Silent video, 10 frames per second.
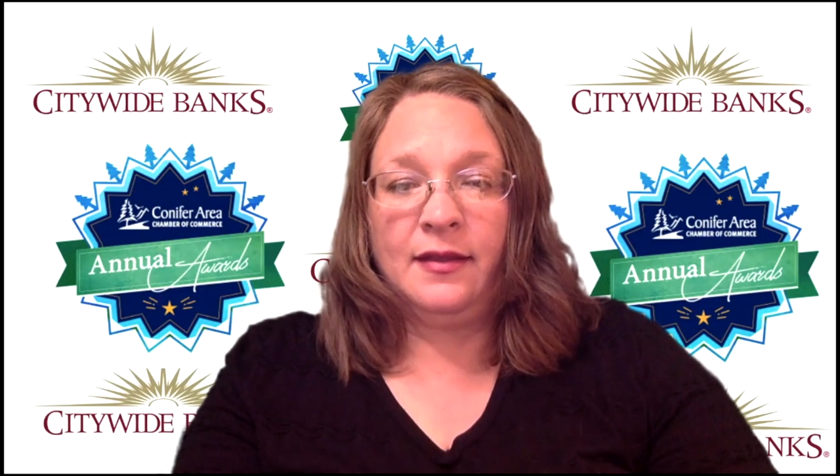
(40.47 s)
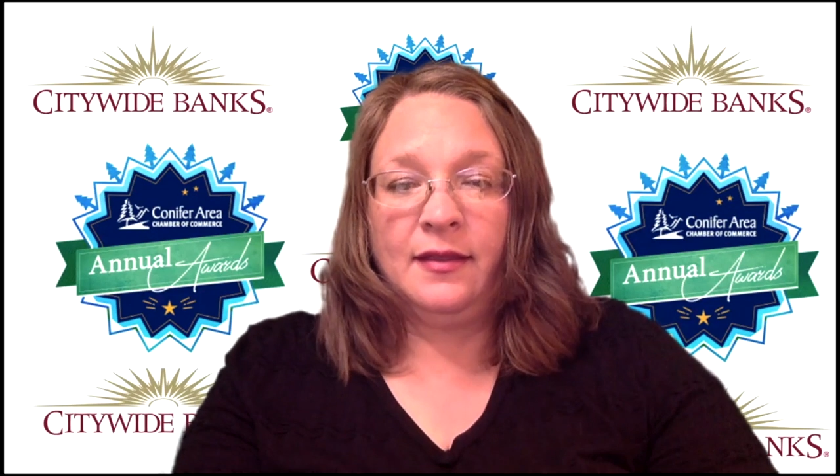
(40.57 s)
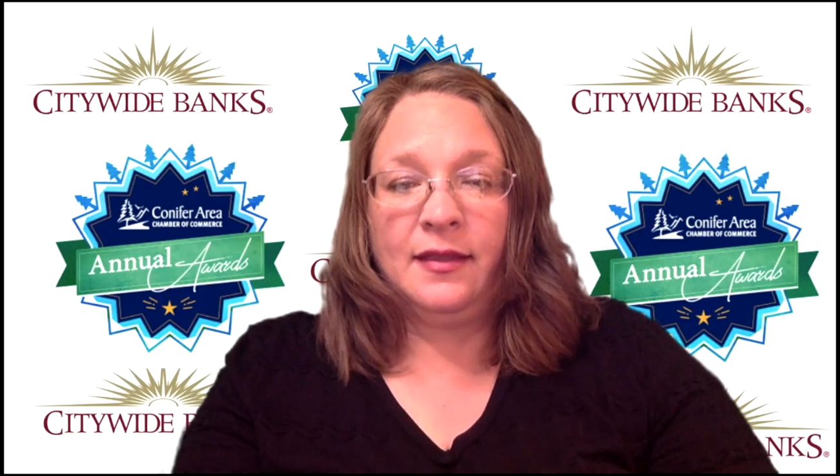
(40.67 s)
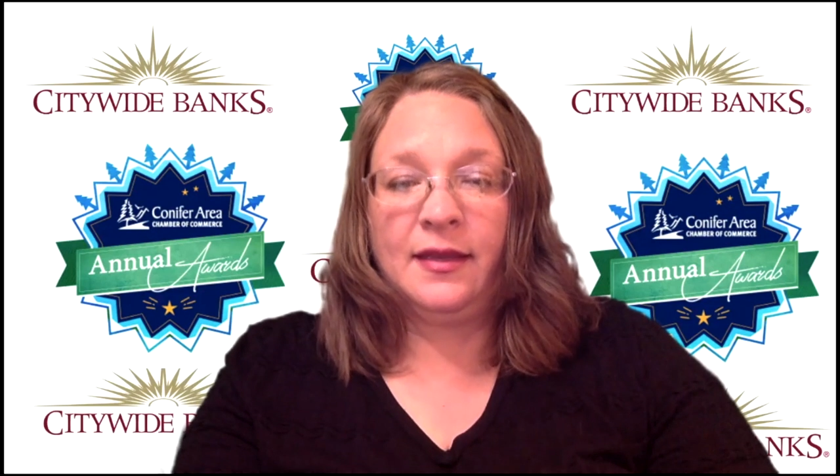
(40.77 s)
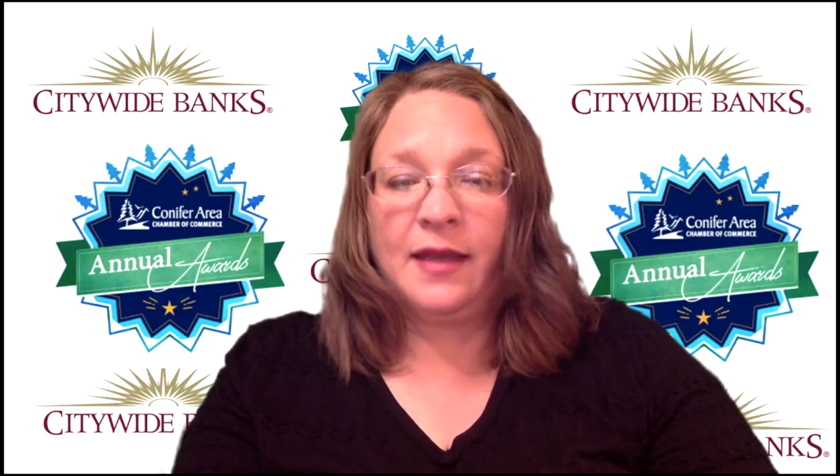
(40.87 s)

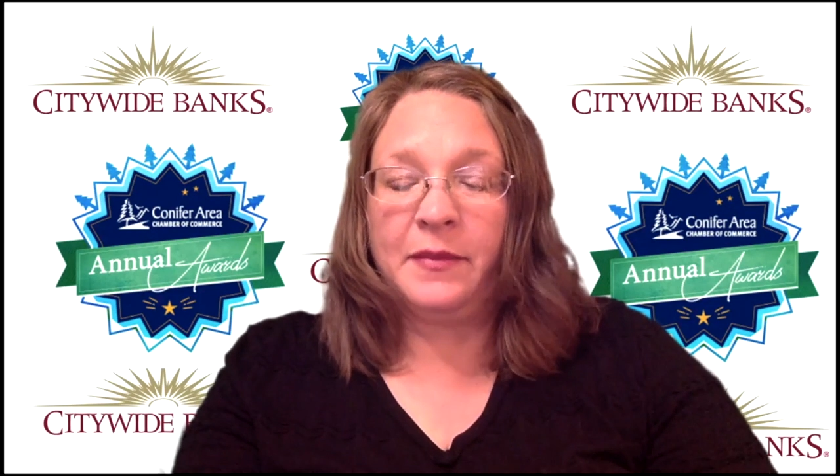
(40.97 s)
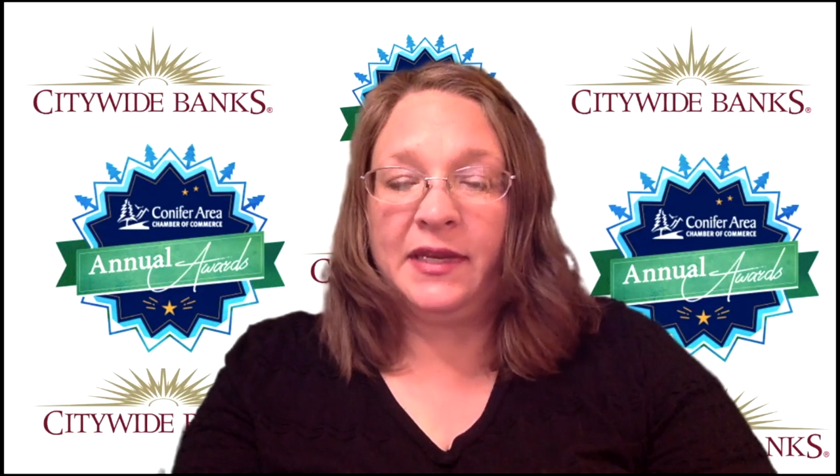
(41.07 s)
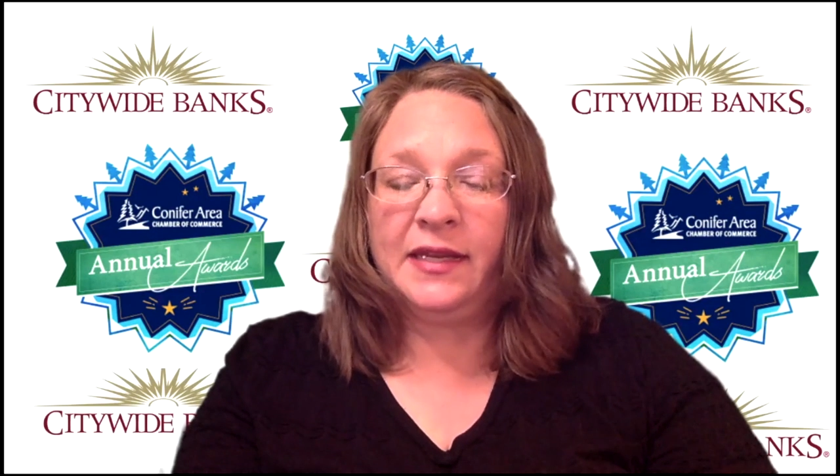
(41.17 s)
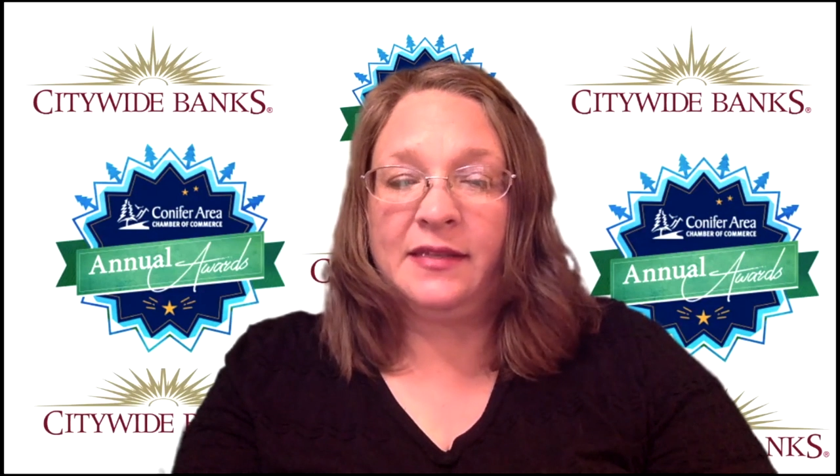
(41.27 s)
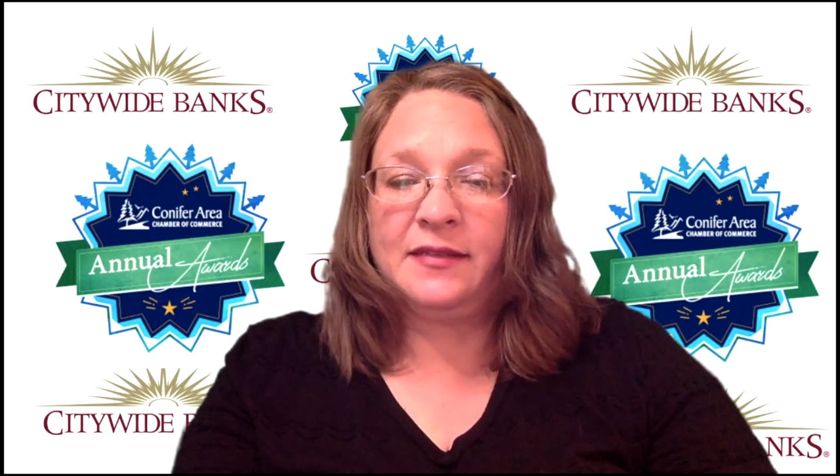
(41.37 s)
The
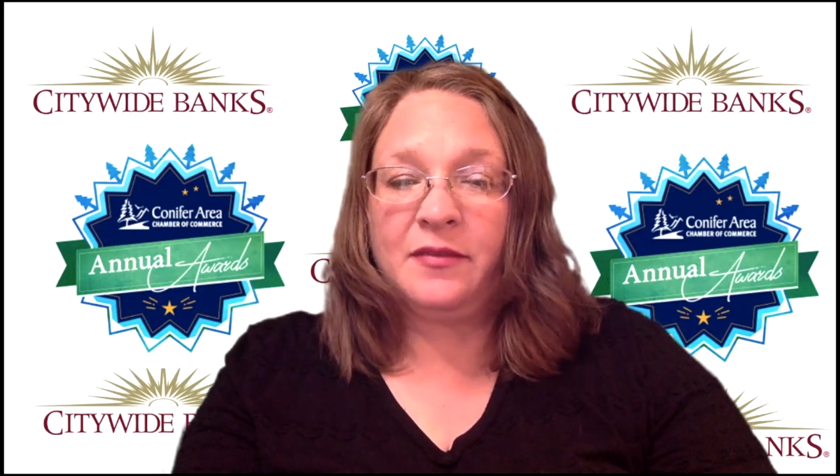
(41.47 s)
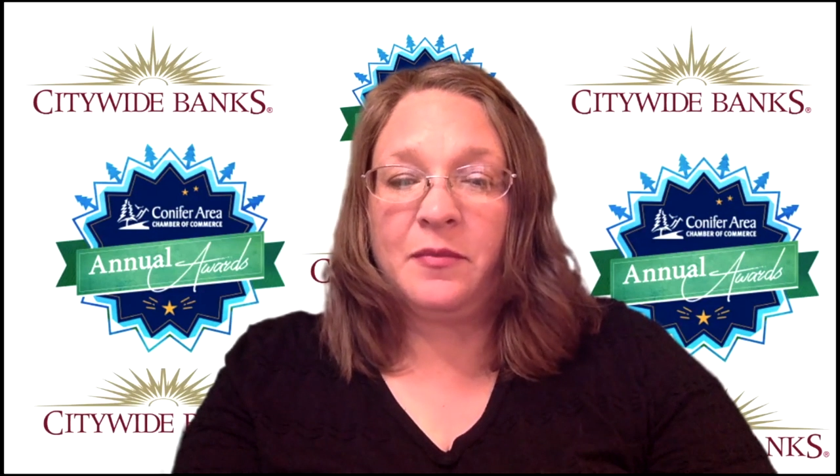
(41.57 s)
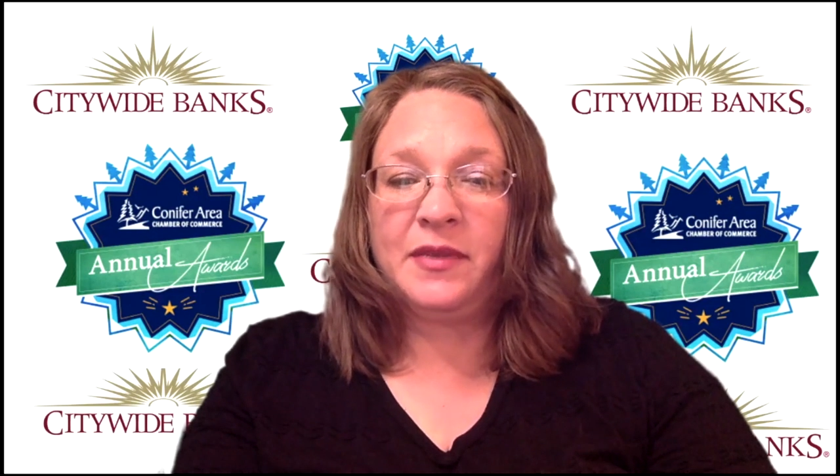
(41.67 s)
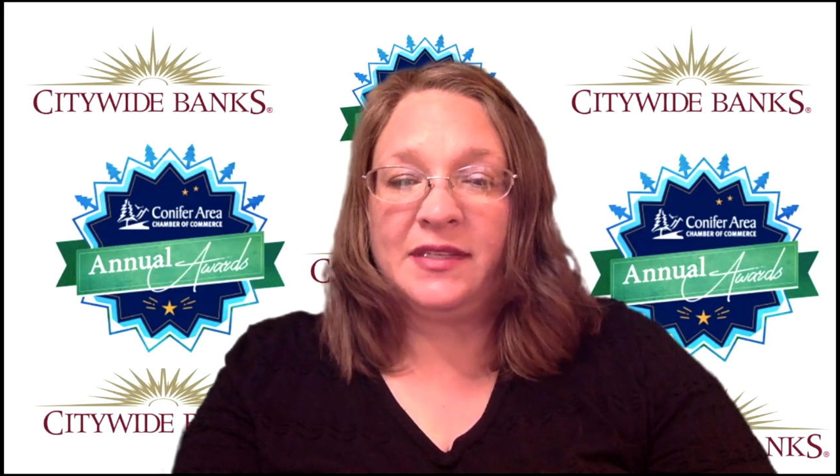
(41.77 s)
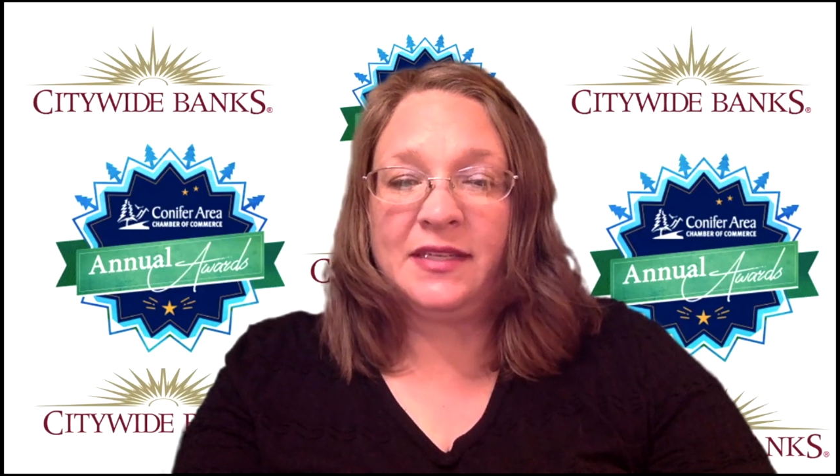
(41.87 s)
nominees of
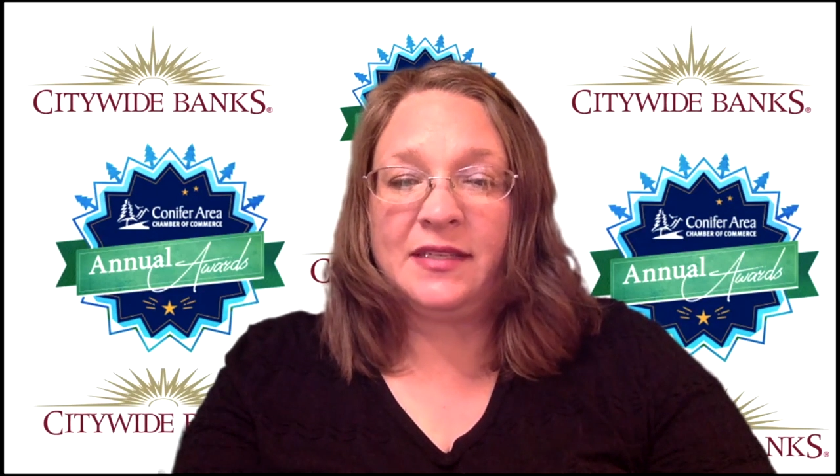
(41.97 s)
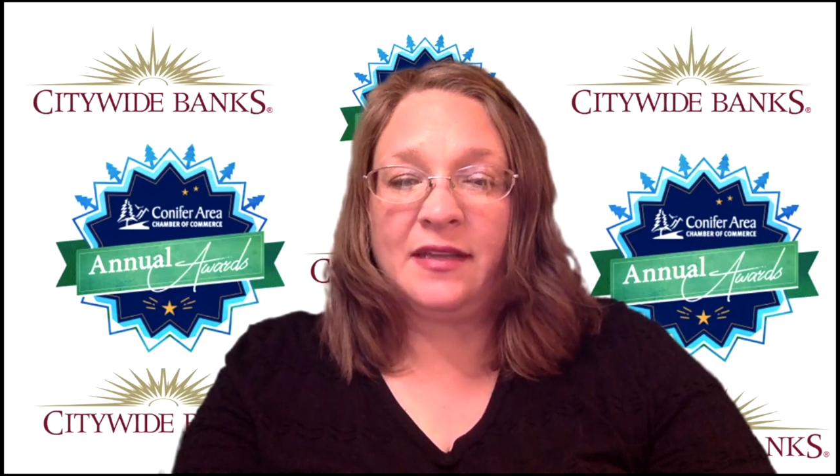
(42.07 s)
the Business